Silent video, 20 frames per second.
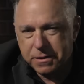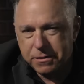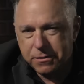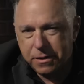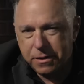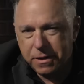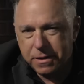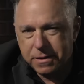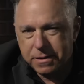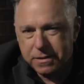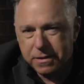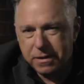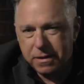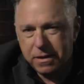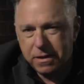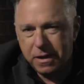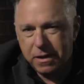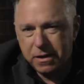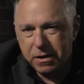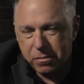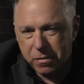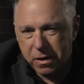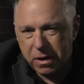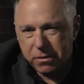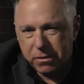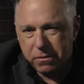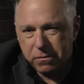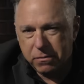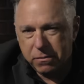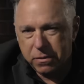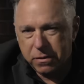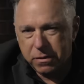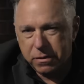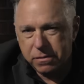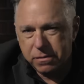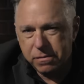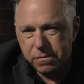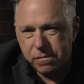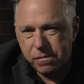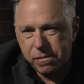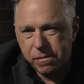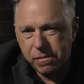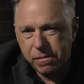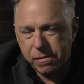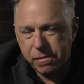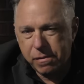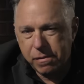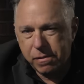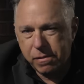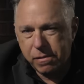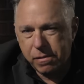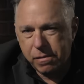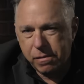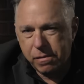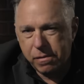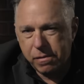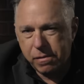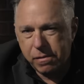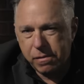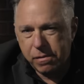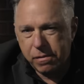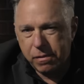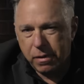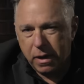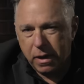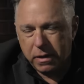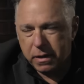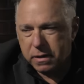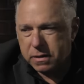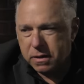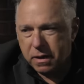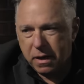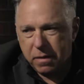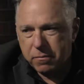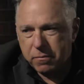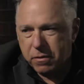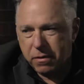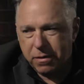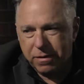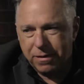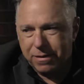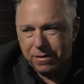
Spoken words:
Christ in the modern world. At a time where,